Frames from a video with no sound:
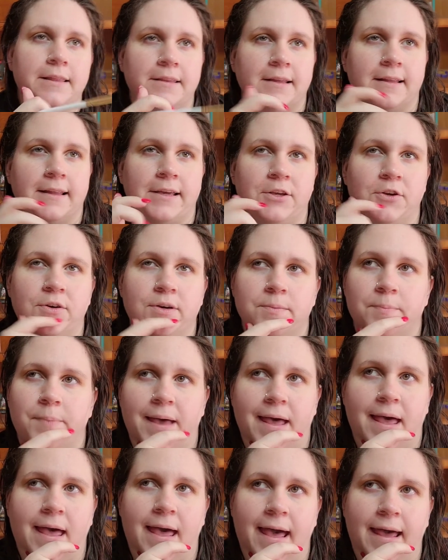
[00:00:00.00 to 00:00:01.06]
that like you can
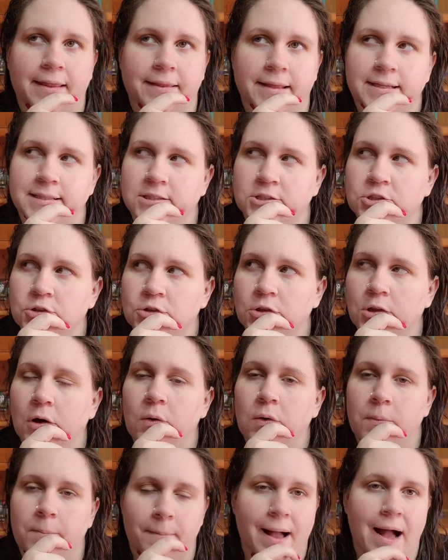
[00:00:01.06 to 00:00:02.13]
pay like such a
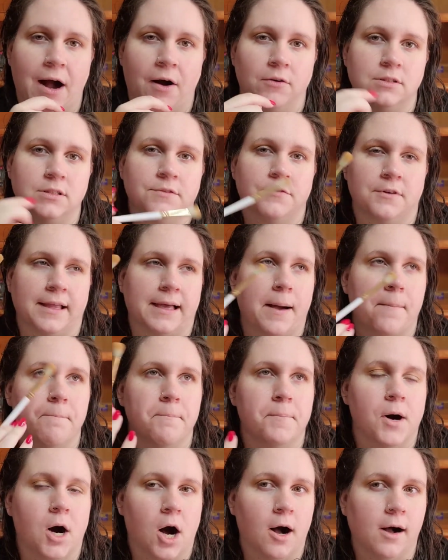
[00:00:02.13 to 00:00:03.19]
low amount for like a
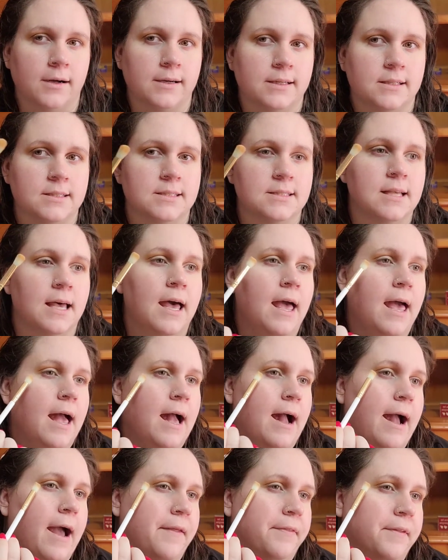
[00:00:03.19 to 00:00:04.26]
box,
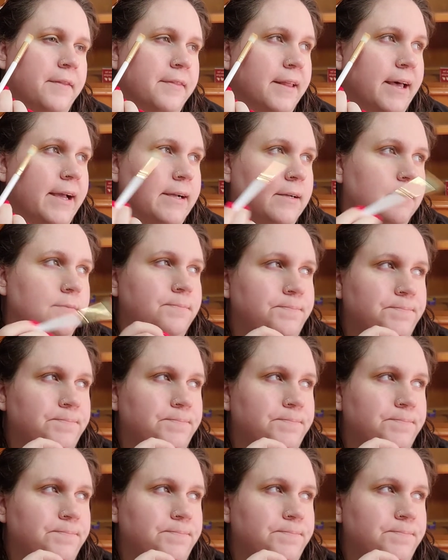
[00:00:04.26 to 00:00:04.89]
and then like